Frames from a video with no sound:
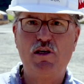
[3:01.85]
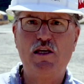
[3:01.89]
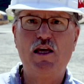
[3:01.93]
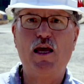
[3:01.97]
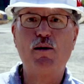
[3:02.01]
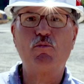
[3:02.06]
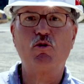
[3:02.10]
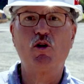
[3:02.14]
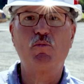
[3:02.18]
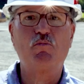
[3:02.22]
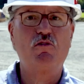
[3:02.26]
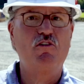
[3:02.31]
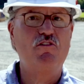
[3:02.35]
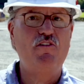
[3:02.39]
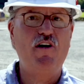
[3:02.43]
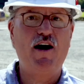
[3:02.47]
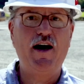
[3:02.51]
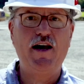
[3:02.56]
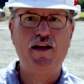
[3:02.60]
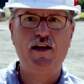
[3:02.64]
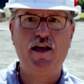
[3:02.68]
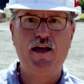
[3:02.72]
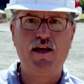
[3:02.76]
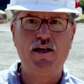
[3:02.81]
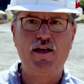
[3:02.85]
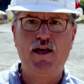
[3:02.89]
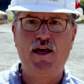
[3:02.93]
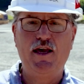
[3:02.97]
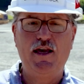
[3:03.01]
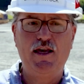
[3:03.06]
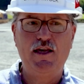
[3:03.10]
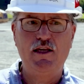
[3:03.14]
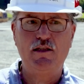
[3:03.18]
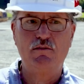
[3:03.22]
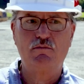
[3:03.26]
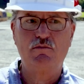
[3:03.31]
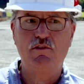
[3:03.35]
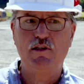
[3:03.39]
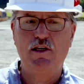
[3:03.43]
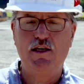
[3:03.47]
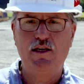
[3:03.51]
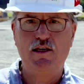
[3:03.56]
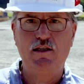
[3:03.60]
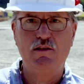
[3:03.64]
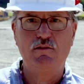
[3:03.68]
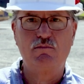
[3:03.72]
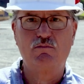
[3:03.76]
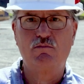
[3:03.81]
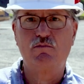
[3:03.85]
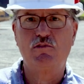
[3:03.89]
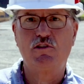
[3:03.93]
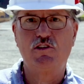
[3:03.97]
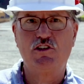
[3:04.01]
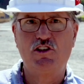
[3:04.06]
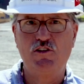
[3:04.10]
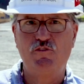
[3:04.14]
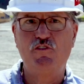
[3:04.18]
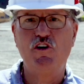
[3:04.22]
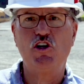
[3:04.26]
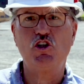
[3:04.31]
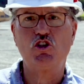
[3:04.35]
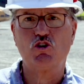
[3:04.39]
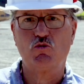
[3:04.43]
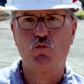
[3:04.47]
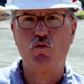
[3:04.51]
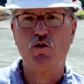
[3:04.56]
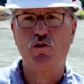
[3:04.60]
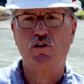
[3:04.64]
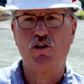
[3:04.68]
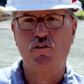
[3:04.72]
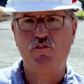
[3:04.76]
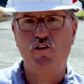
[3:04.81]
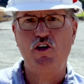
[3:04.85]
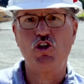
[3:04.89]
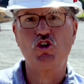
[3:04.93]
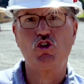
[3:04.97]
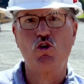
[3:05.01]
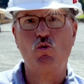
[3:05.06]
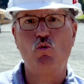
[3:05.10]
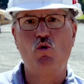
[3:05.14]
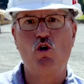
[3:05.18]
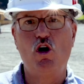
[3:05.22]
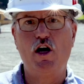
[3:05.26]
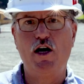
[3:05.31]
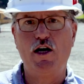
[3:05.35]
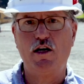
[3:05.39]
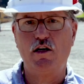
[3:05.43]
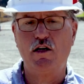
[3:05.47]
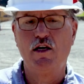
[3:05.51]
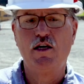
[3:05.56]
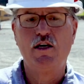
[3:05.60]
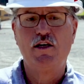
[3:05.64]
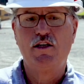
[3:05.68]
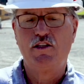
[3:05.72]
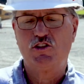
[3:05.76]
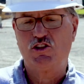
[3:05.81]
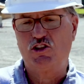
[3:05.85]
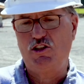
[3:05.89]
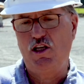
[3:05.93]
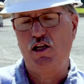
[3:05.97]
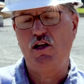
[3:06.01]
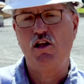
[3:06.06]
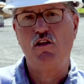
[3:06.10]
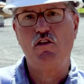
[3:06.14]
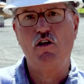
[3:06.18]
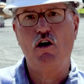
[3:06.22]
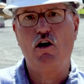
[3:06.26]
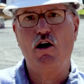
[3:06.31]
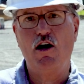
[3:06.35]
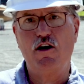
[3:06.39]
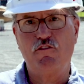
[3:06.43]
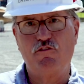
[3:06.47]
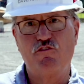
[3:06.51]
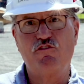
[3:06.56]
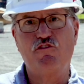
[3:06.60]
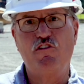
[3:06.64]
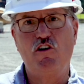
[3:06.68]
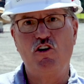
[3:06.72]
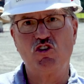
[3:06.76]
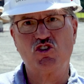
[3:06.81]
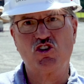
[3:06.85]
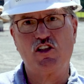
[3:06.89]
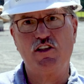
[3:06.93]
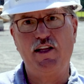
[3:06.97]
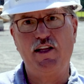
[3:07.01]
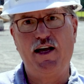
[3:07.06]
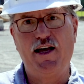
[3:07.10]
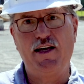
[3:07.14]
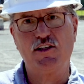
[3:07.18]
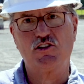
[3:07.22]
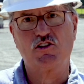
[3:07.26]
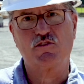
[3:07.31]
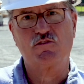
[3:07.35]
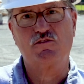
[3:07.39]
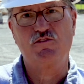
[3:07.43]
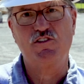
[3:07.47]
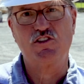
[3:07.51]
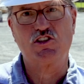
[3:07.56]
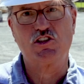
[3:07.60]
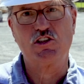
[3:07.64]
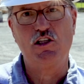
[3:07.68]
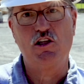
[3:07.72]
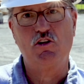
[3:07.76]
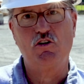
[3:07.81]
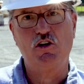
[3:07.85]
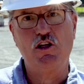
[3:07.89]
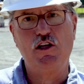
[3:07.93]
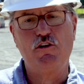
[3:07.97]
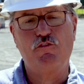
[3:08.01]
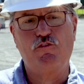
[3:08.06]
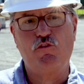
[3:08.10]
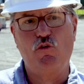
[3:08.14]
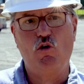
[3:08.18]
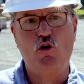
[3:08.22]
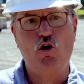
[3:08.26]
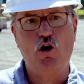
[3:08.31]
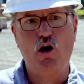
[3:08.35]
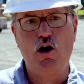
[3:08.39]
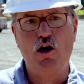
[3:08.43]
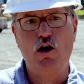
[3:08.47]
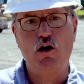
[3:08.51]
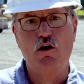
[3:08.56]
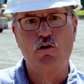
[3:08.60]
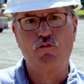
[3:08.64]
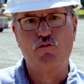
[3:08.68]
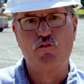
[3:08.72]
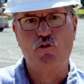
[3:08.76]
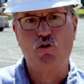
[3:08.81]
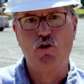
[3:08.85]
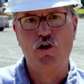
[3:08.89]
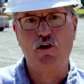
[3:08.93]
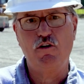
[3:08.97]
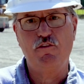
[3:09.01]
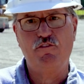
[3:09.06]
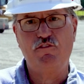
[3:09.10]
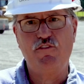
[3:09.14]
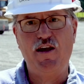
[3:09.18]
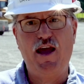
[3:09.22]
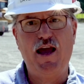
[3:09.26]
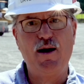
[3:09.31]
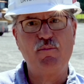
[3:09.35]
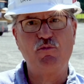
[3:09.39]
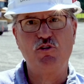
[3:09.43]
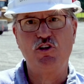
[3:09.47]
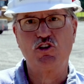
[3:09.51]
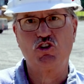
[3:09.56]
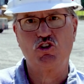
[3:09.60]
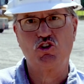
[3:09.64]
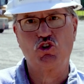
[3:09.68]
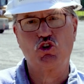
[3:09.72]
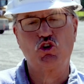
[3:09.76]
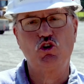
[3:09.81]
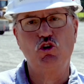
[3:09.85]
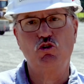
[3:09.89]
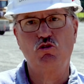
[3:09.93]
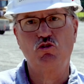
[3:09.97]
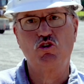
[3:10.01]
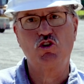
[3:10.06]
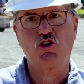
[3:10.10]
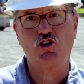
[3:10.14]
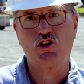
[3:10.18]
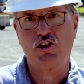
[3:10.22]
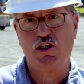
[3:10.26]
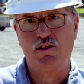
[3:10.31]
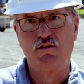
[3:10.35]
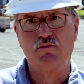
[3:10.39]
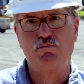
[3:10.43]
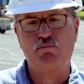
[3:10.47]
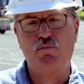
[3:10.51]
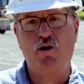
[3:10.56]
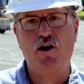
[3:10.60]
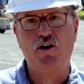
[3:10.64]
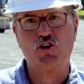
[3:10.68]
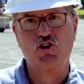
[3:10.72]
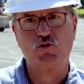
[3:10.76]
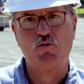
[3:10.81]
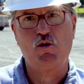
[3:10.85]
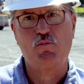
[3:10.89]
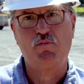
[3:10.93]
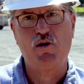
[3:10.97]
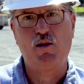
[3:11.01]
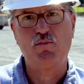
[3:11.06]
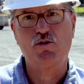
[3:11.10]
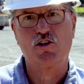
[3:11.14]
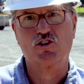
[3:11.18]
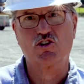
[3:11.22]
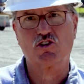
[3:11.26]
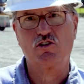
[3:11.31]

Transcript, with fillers: being able to provide a, a, a Division Division One state-of-the-art first-class facility for for the families and students at Barnstable Public